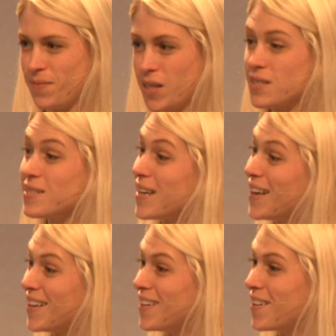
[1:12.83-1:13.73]

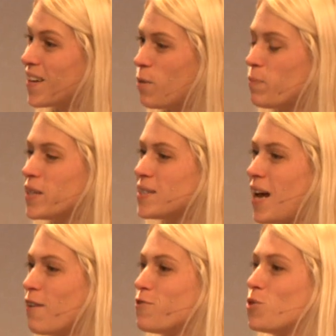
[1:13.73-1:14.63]
Instead, companies
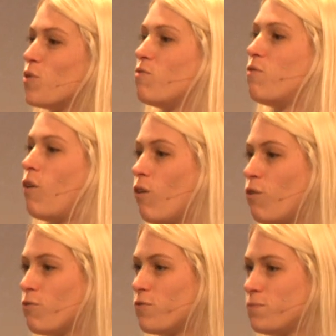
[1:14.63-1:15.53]
have to
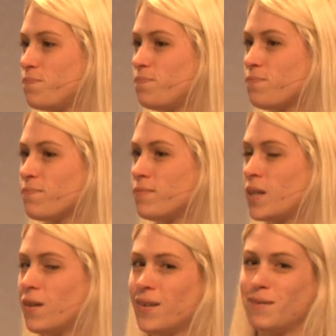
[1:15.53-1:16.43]
evolve.
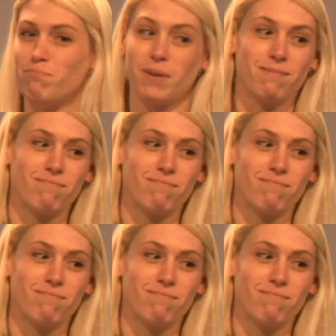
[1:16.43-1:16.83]
But